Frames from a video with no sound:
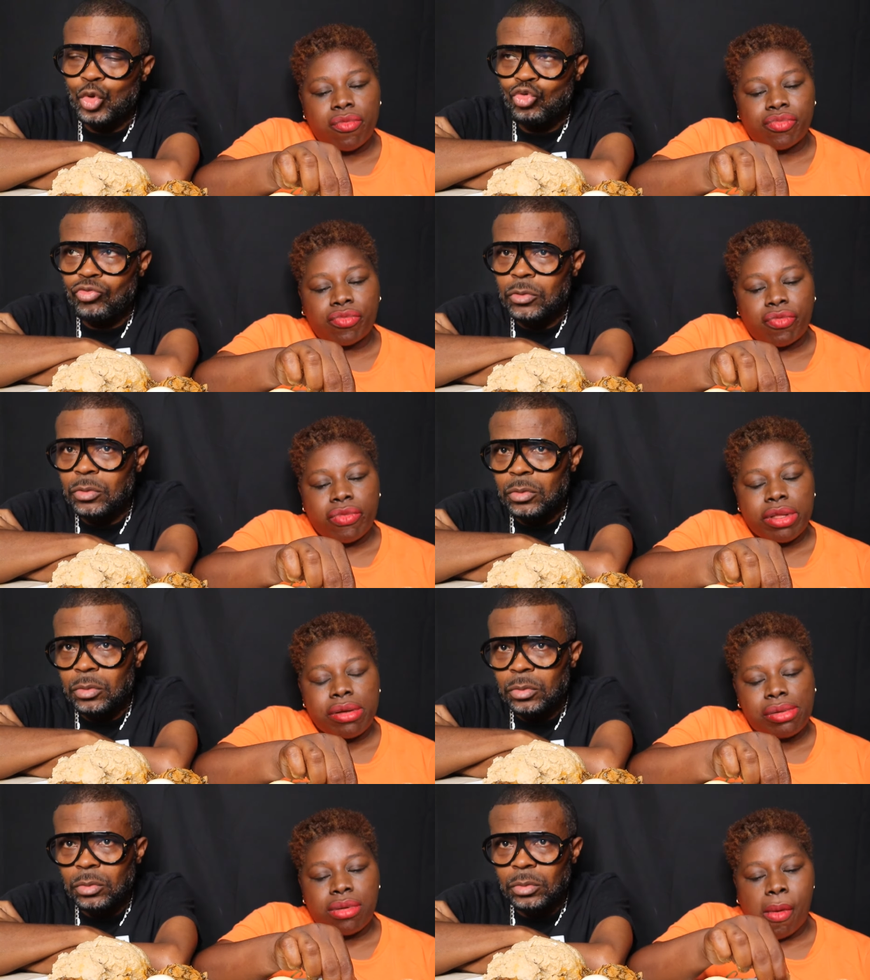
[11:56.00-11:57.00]

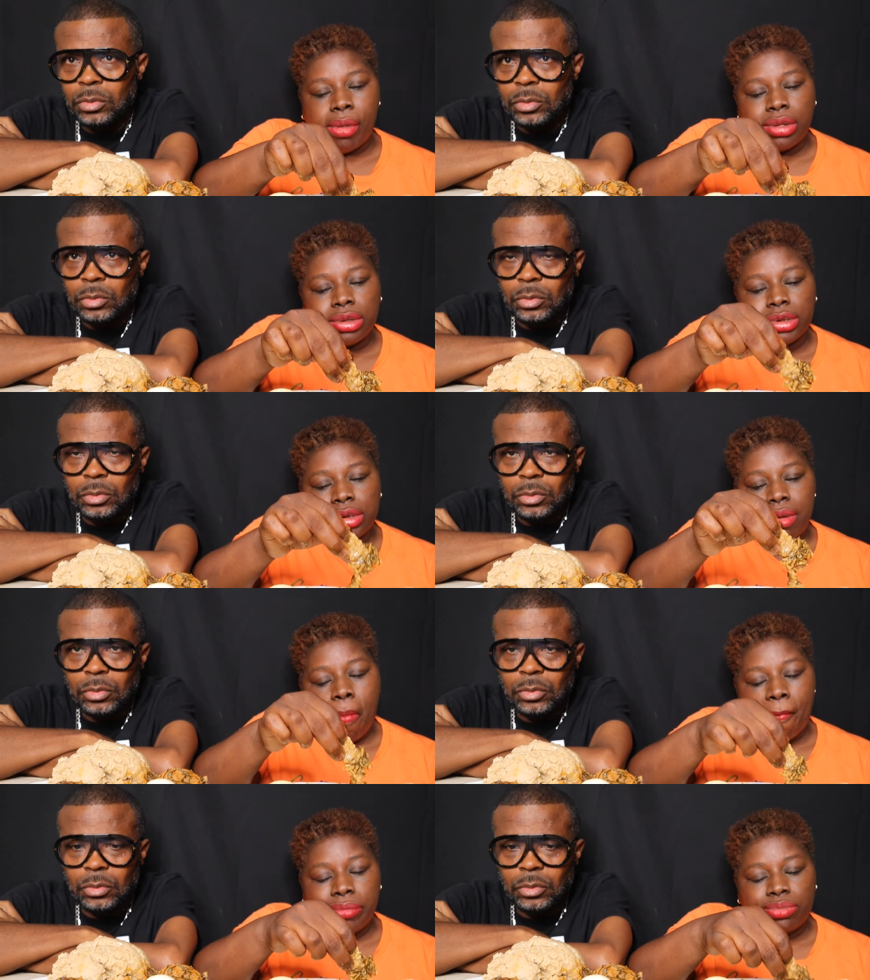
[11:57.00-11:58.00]

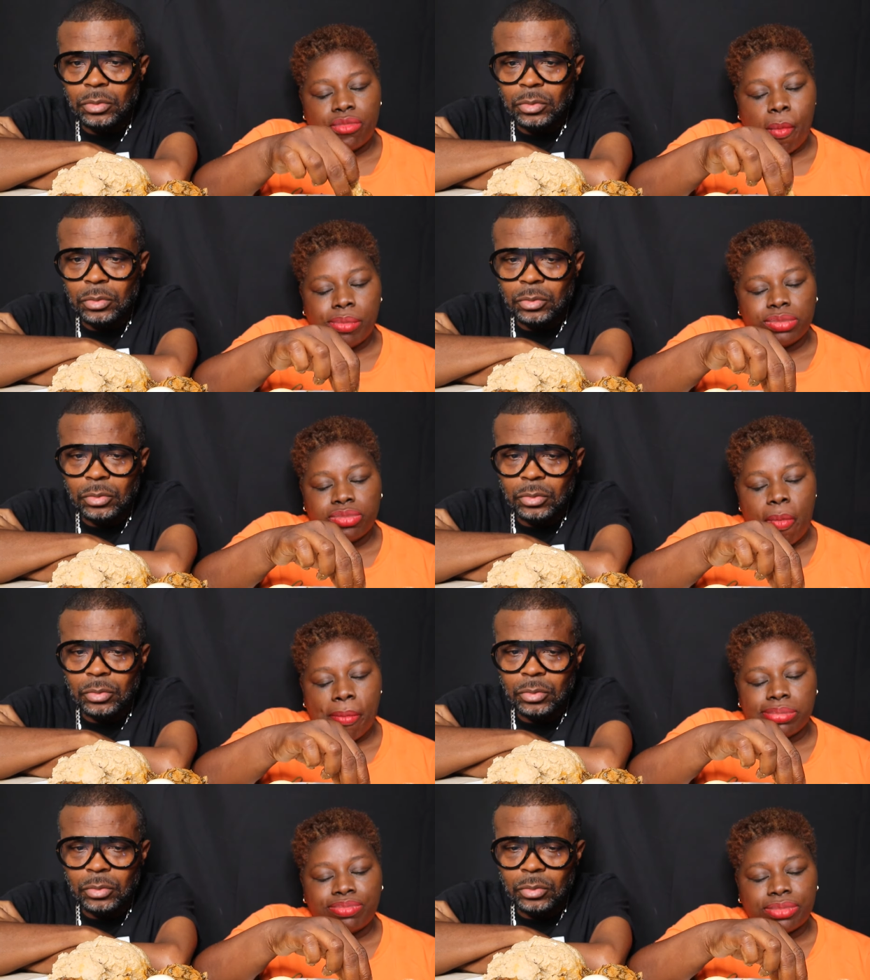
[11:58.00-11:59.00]

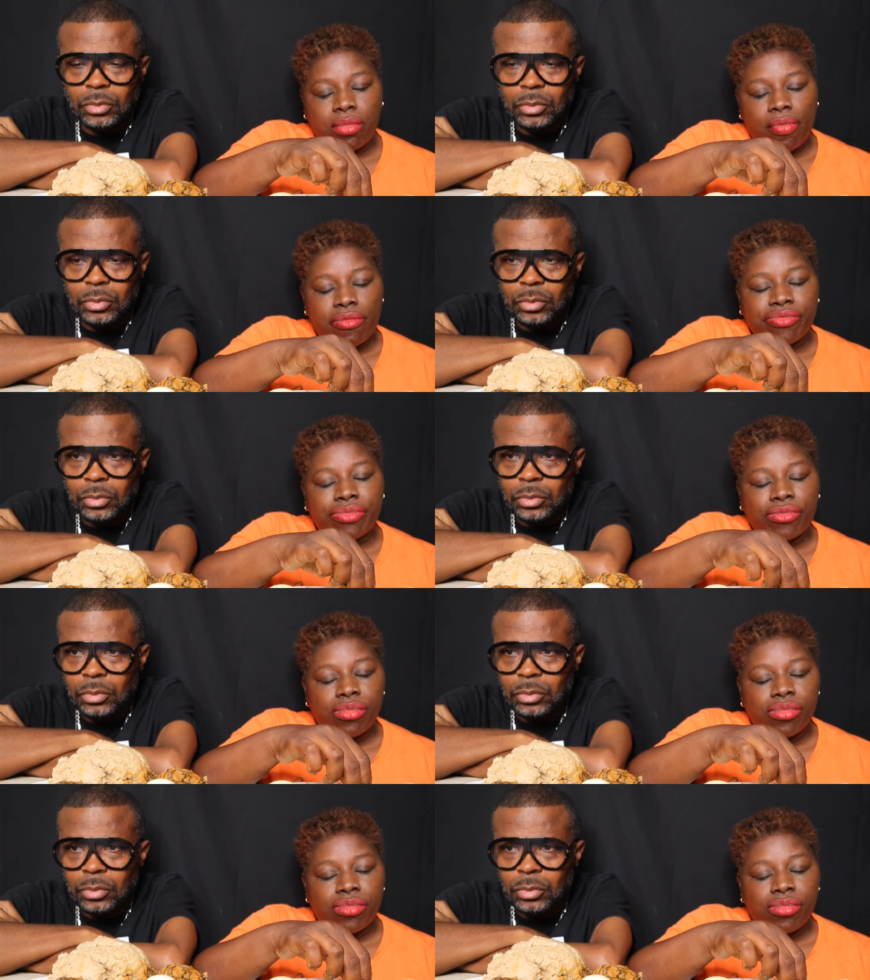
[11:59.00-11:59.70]
Nobody speaks.